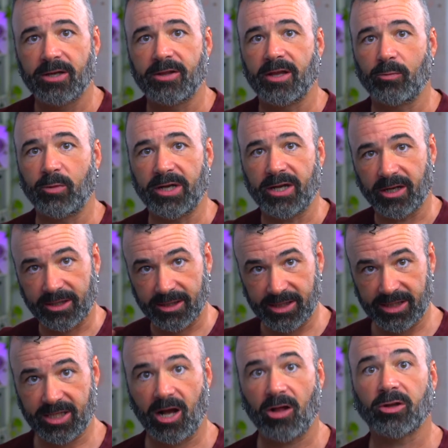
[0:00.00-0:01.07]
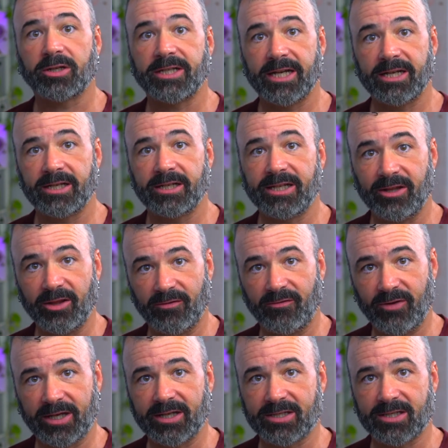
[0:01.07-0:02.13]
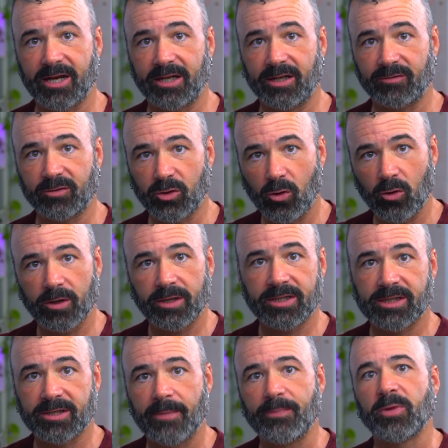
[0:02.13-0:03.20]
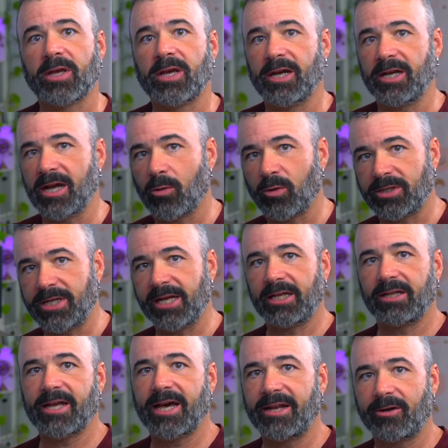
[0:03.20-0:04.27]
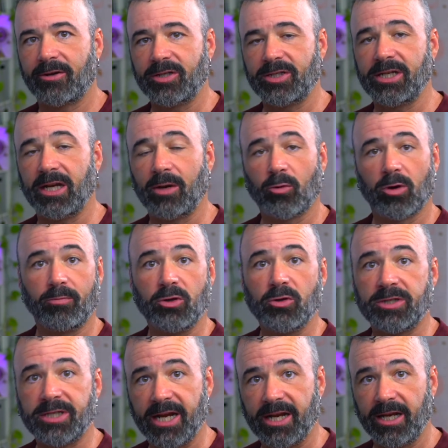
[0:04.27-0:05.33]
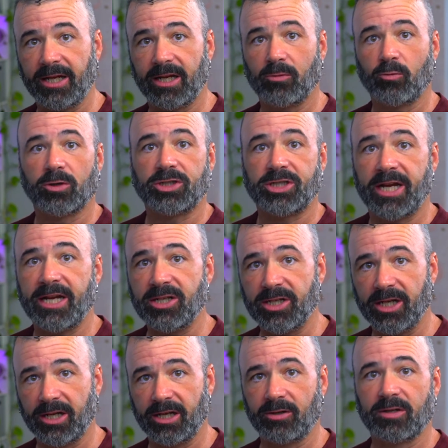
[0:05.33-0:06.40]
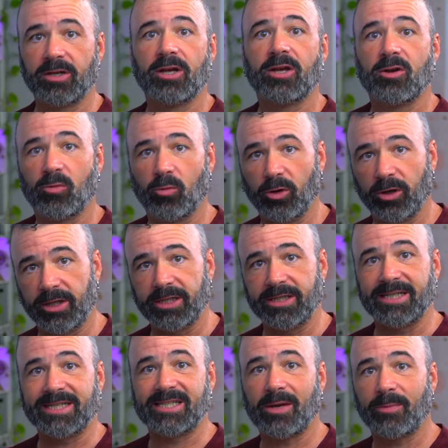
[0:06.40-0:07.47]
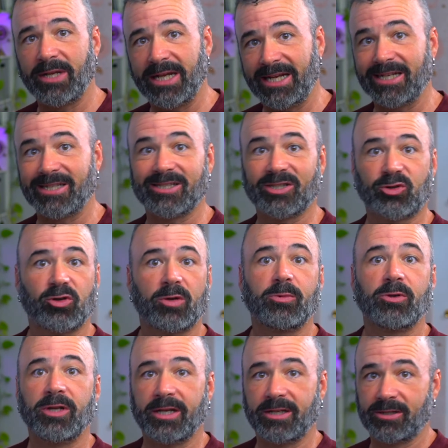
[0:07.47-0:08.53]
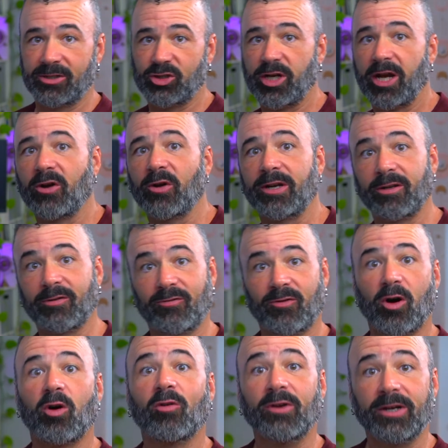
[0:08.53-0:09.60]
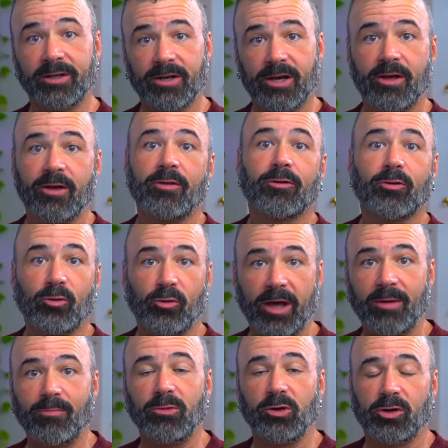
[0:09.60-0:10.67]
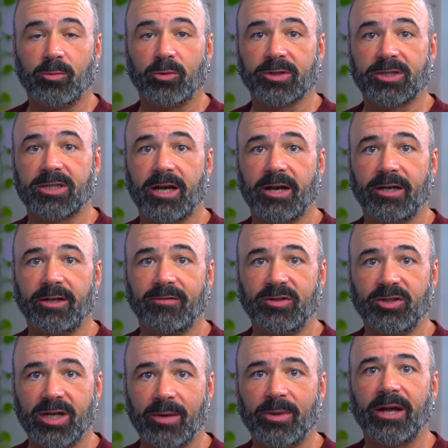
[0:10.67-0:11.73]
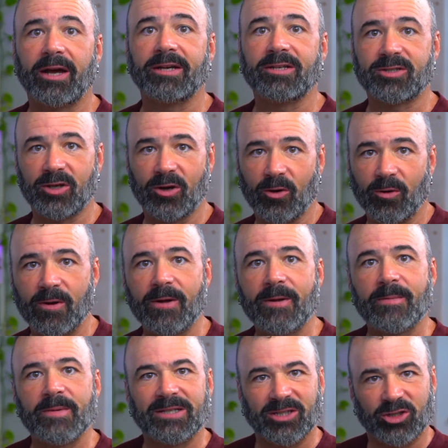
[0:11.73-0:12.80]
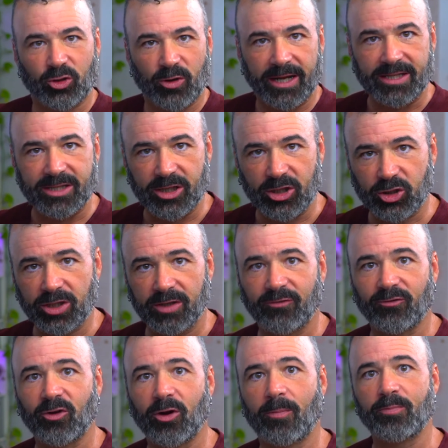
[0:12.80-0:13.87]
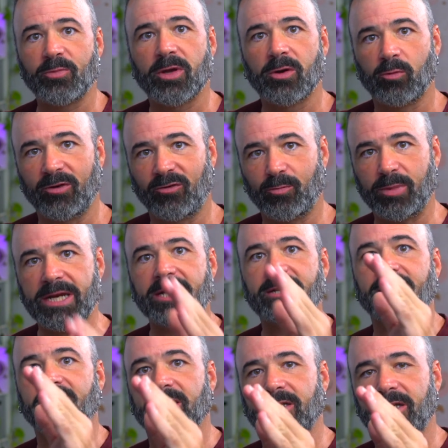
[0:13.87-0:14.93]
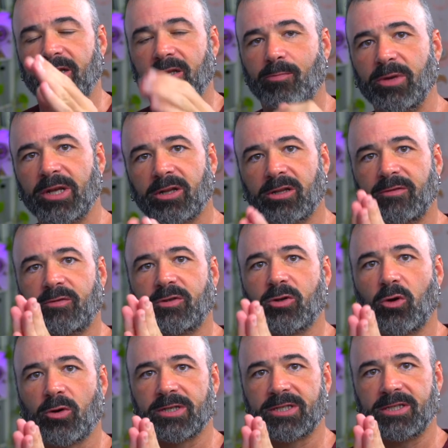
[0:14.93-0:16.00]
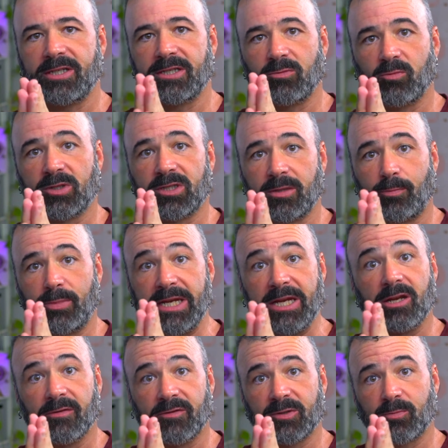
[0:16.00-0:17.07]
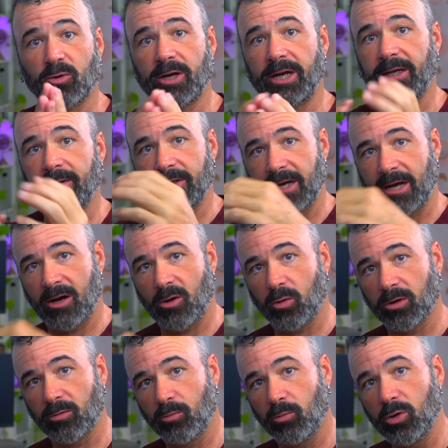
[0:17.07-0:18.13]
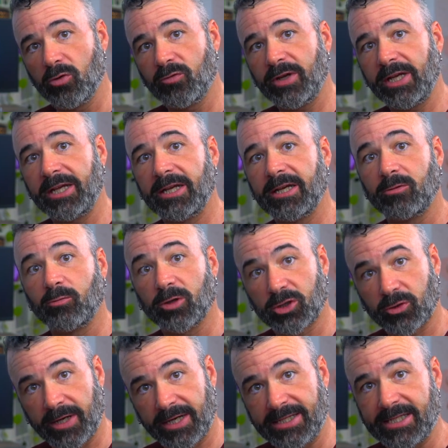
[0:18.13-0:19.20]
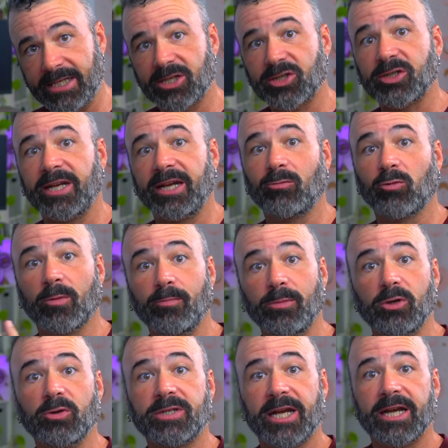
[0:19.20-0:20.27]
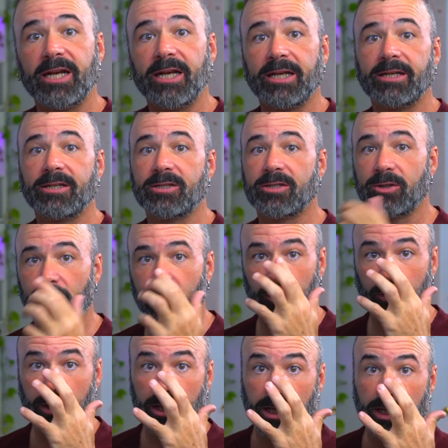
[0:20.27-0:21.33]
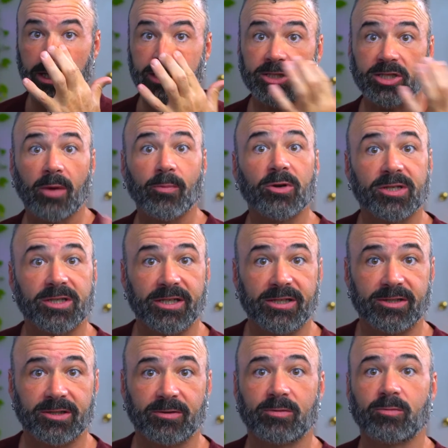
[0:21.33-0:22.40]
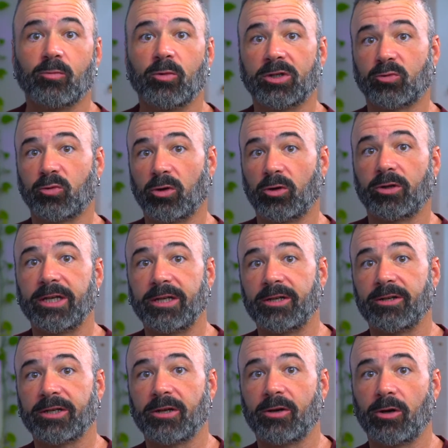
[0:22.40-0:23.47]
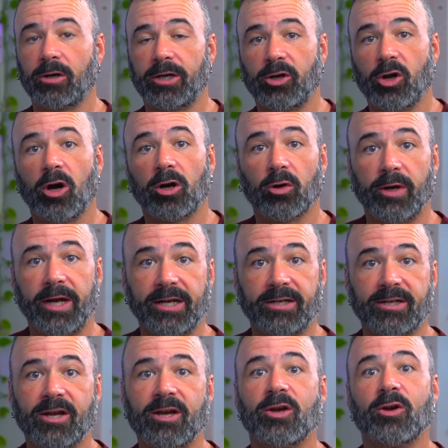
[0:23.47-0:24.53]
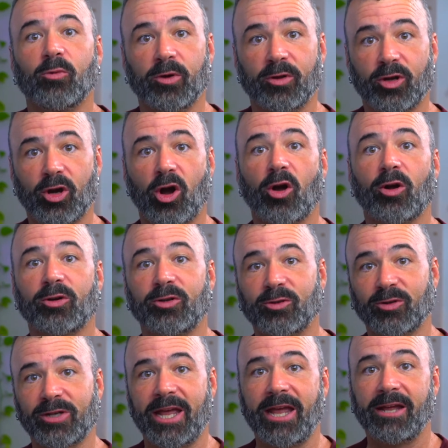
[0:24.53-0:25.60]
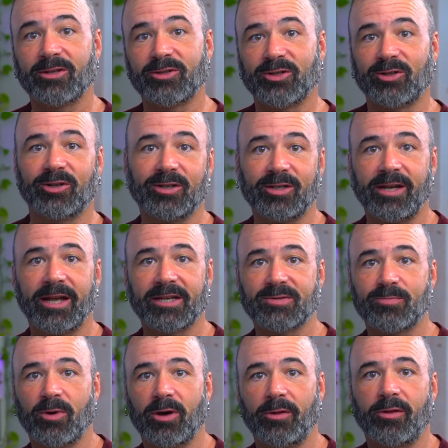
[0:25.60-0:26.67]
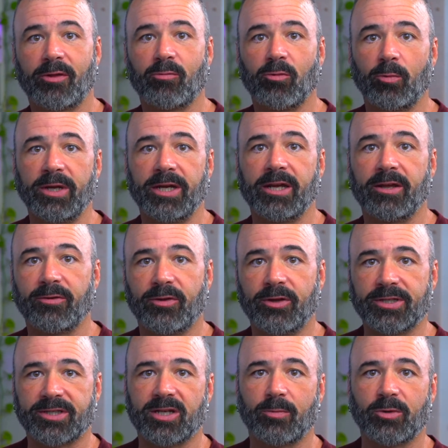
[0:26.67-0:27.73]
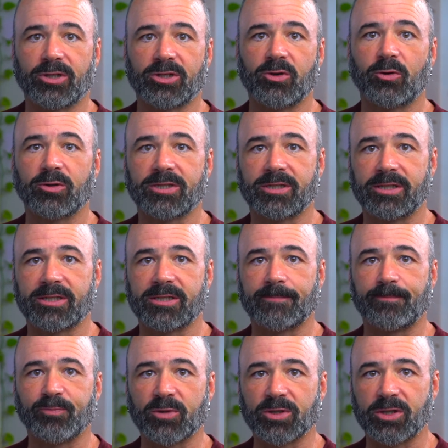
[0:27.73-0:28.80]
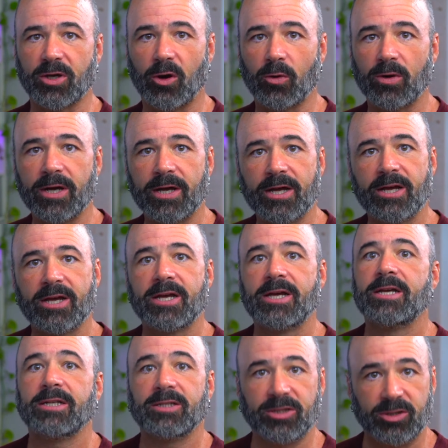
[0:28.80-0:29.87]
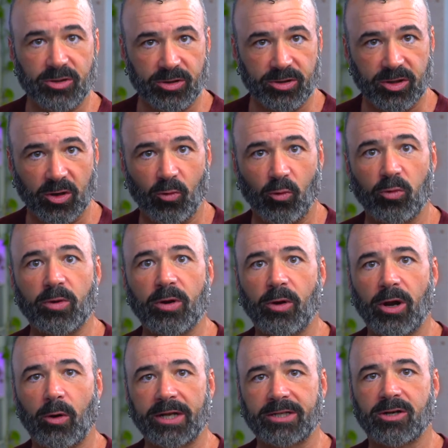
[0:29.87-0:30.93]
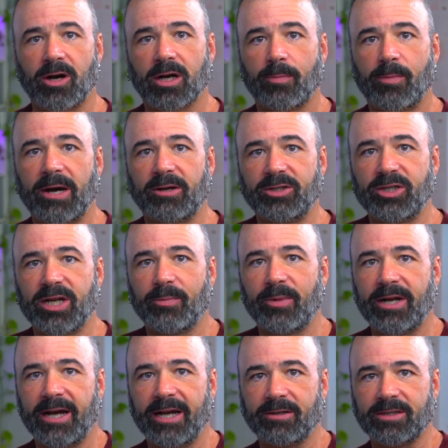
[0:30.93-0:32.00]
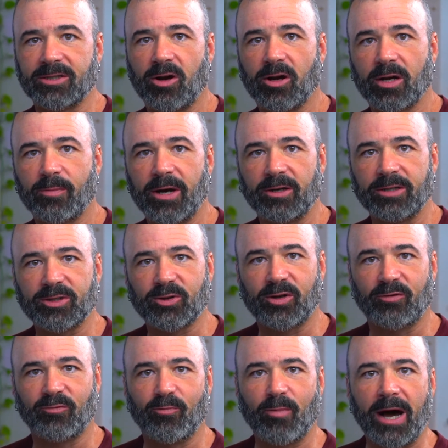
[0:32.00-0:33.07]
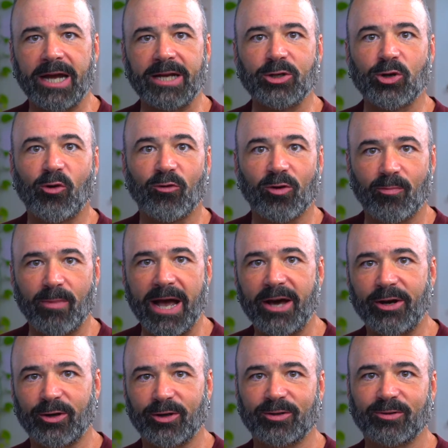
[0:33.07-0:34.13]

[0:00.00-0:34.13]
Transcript: Then we got consolidated in the fixed sign of Taurus, and now we're taking that energy and we're mutating it, we're changing it. We're going to disseminate it, distribute it, share it, evolve it through that mutable sign of Gemini. So it's a transition from, we've peaked in the middle of Taurus season was the peak of spring. Now we're moving in, we're transitioning, we're mutating into summer season, which will inaugurate with cardinal Cancer next month when we hit the summer solstice. So when I talk about Gemini, I talk about sort of mind over matter,